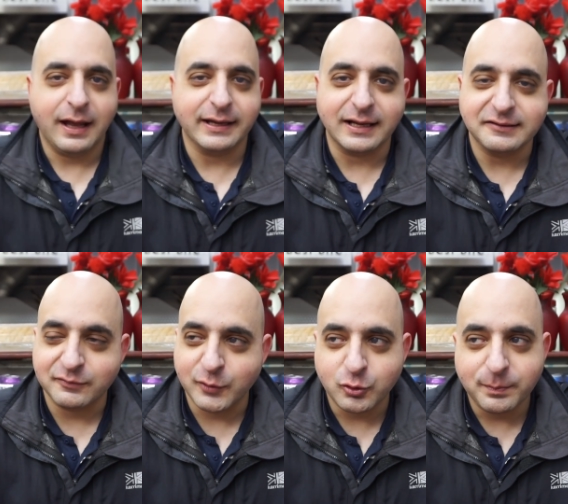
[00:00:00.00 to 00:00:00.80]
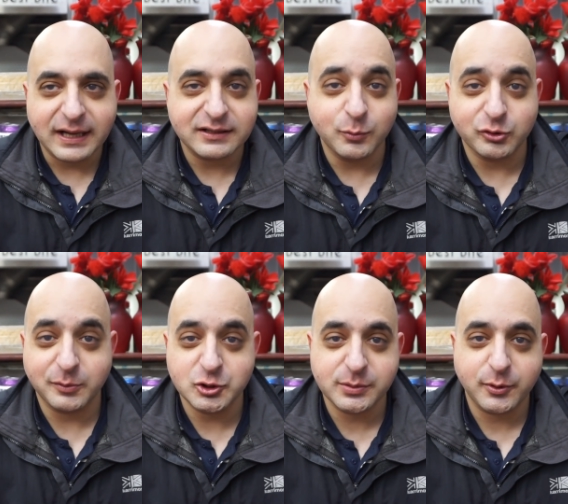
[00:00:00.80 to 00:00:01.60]
Hi guys and welcome back to Mo's
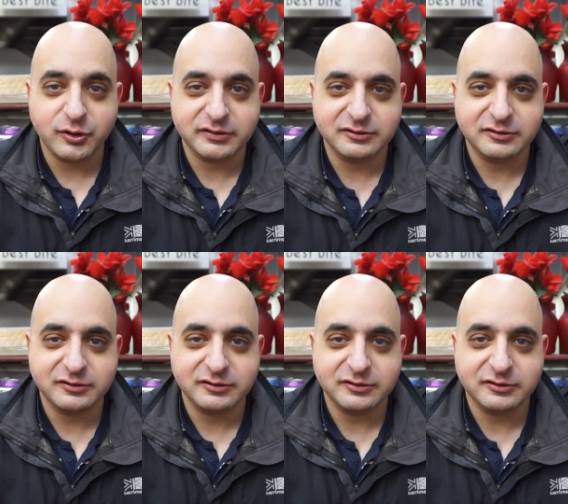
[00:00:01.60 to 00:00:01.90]
Munchy Box.